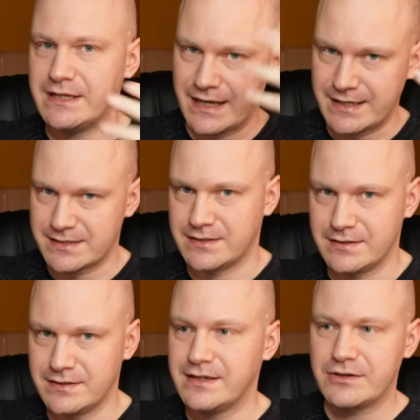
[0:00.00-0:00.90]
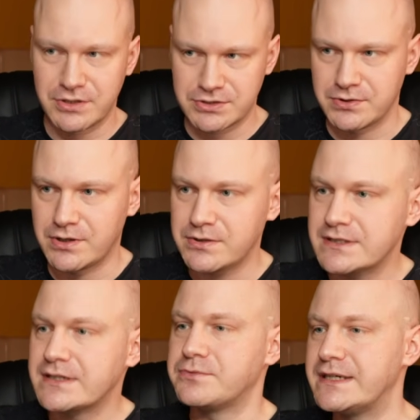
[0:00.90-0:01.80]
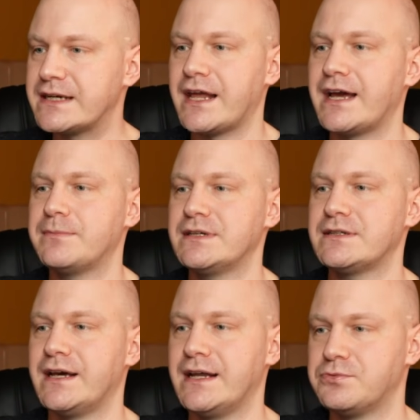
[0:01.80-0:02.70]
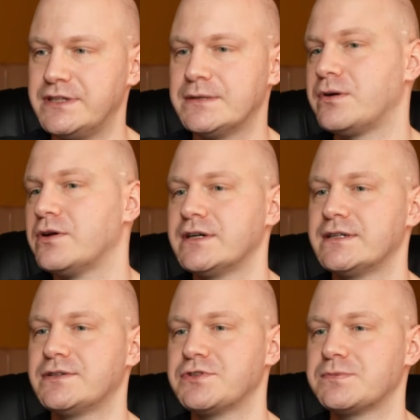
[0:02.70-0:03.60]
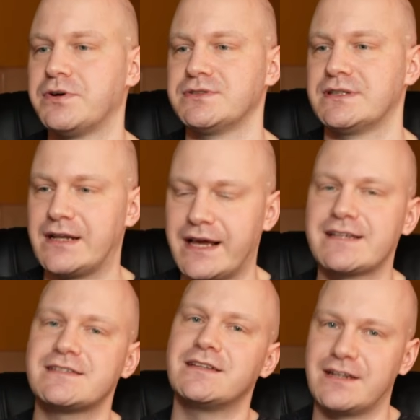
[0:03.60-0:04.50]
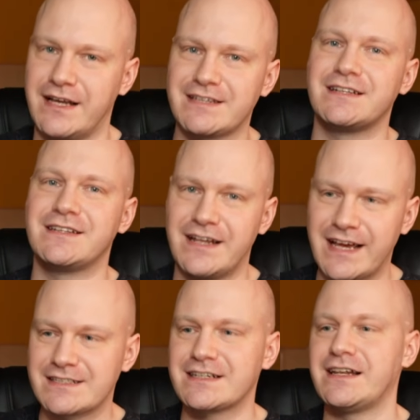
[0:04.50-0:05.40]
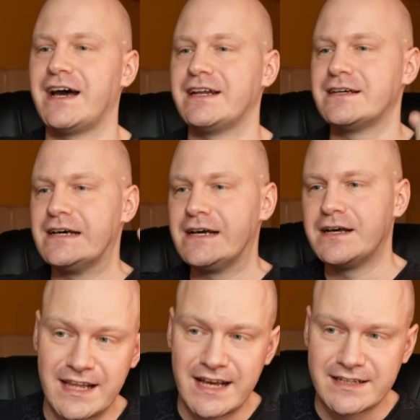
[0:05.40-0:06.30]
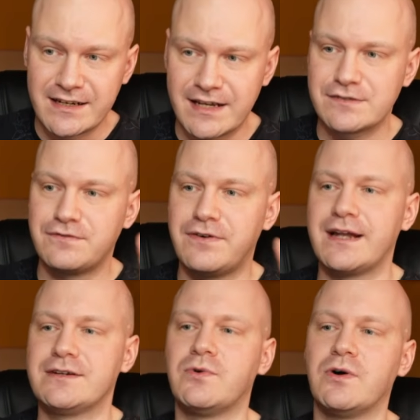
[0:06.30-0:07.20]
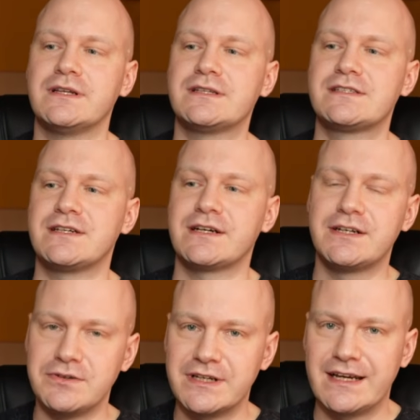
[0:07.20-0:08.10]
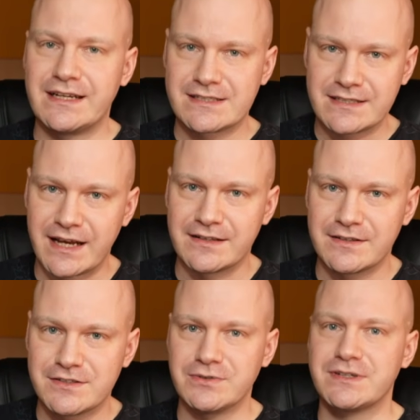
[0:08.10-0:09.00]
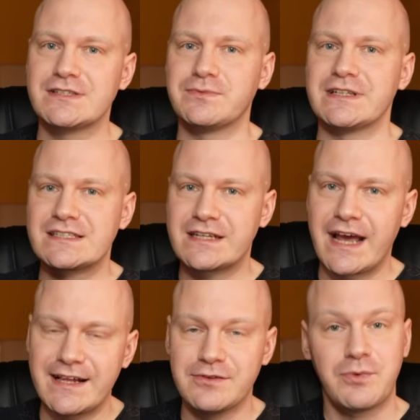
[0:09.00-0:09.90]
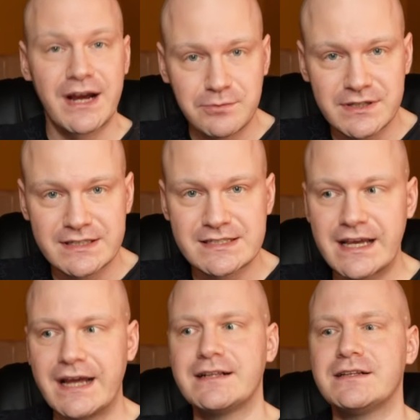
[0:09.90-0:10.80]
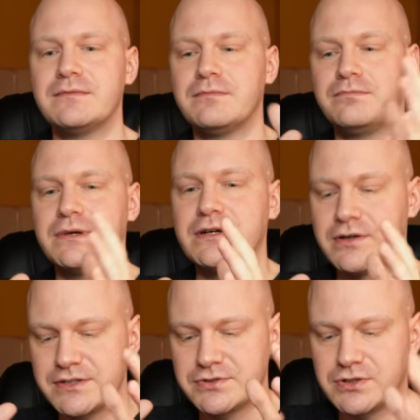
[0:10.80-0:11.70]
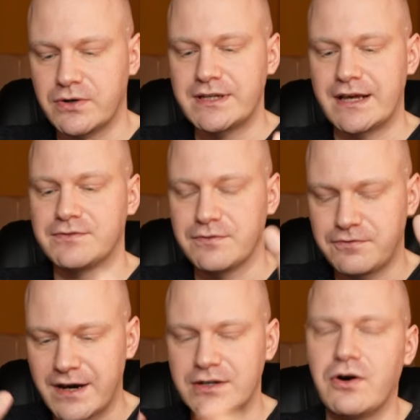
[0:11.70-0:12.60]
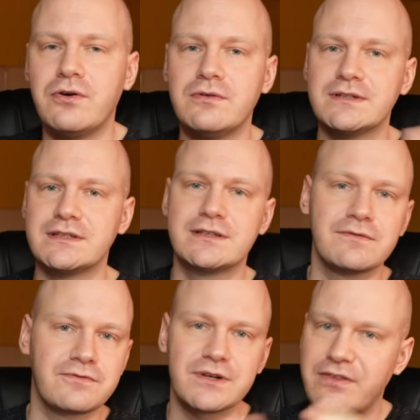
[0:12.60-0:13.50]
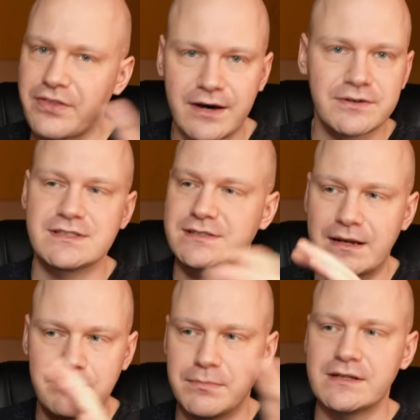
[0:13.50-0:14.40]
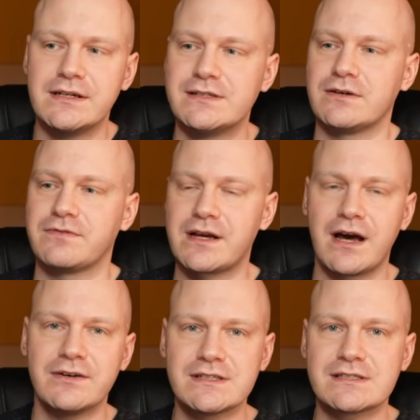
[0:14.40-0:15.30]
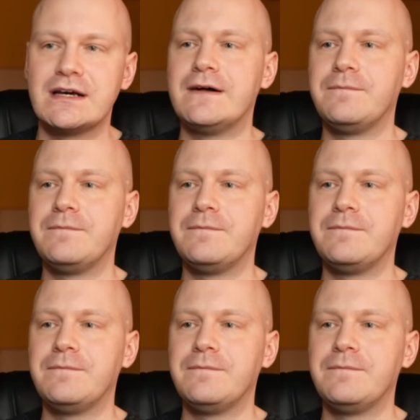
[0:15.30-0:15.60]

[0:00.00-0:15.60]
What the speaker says: as in Control-Alt, reclaim it and redeploy it to sponsor the next and the next and the next client, letting us fund wallets securely at scale. So this will scale. Why will it scale? Because you don't have to fund all the different thousands and millions of accounts.